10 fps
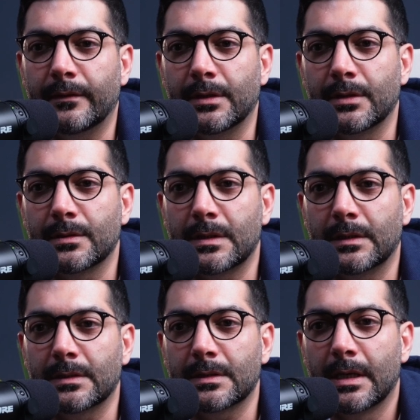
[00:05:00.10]
using
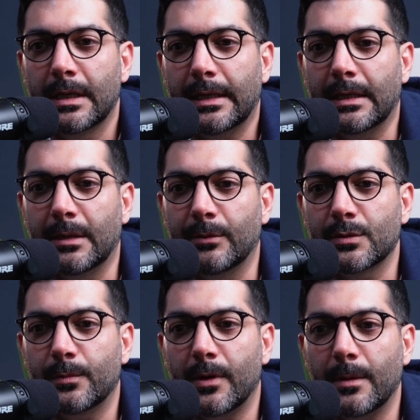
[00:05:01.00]
this get
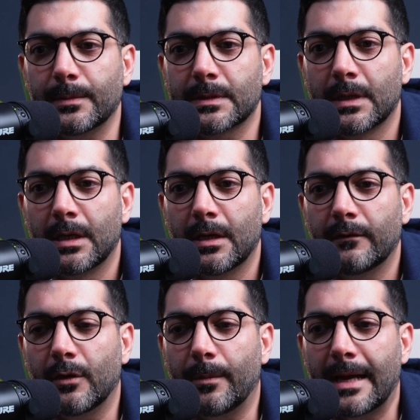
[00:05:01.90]
image props,
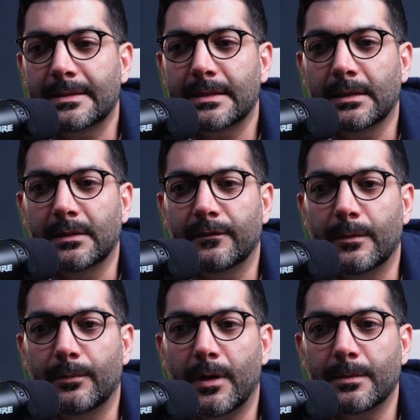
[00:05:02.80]
if you're passing in
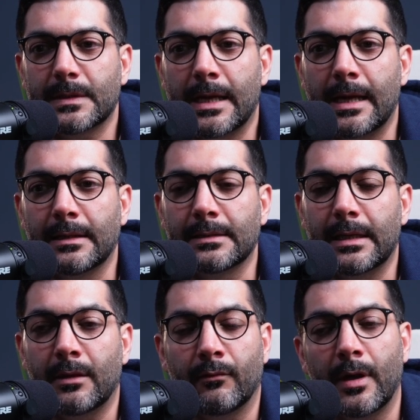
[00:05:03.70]
different props and
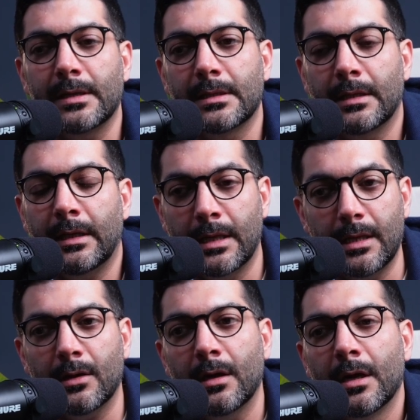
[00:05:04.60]
right
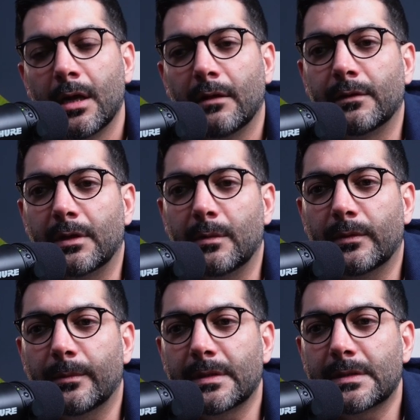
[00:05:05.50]
here, if you're
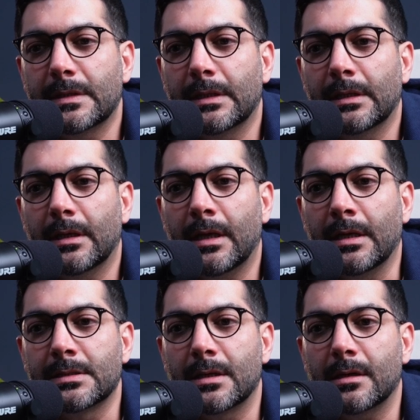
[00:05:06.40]
implementing
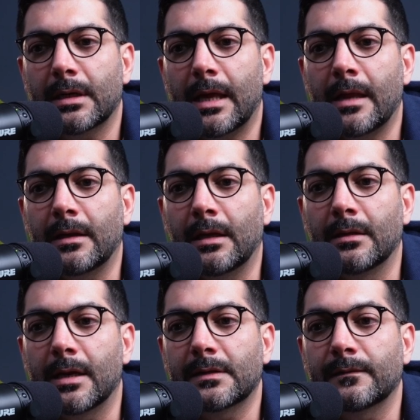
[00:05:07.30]
a dark and a
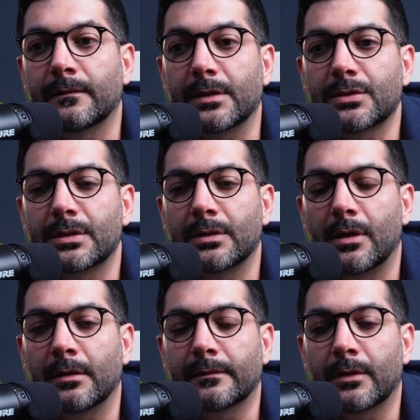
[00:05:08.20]
light version
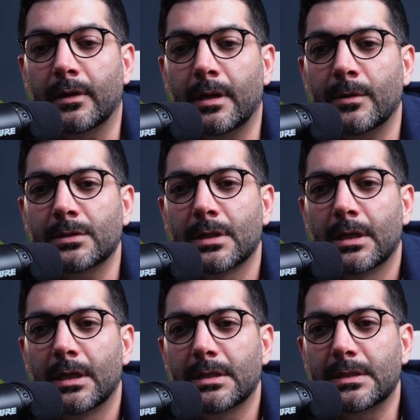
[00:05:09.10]
of our image,
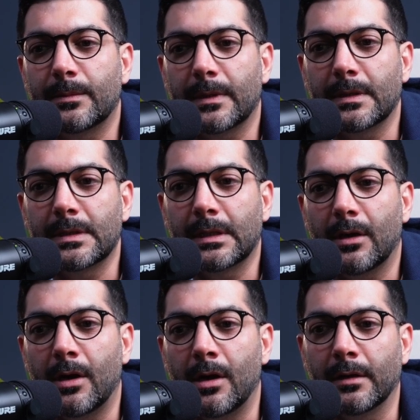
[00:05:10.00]
depending
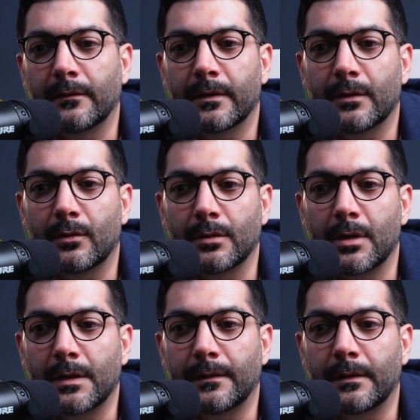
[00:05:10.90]
on whether or
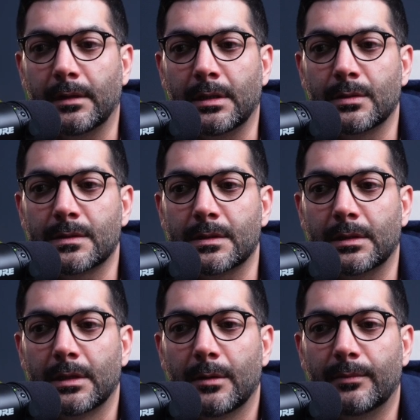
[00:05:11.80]
not the
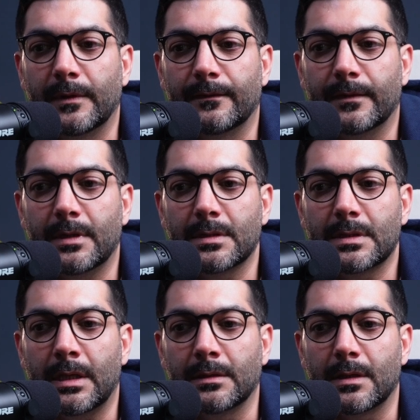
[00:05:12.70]
user prefers
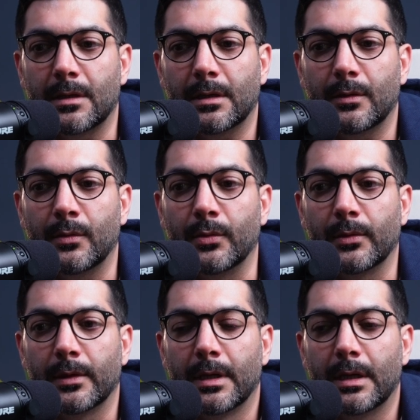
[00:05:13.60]
a dark
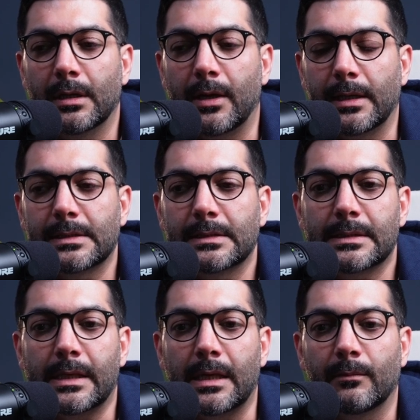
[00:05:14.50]
or light
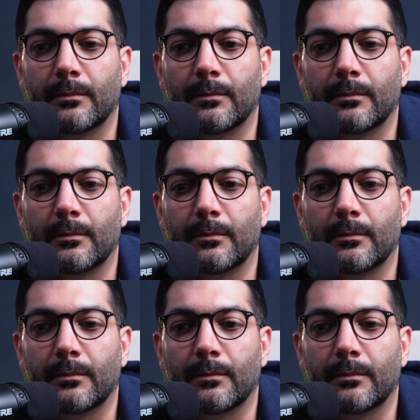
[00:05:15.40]
scheme.